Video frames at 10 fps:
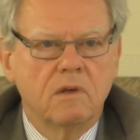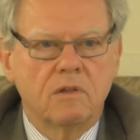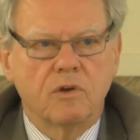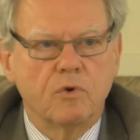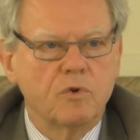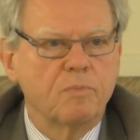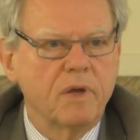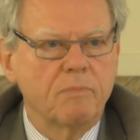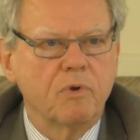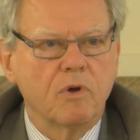the good
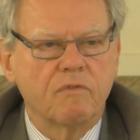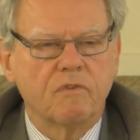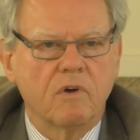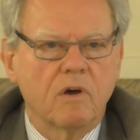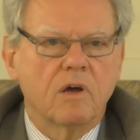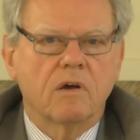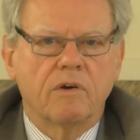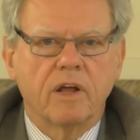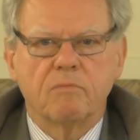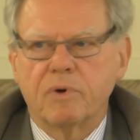people of
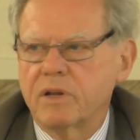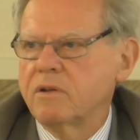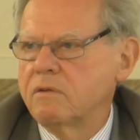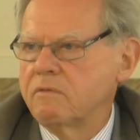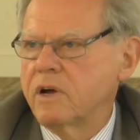Great Britain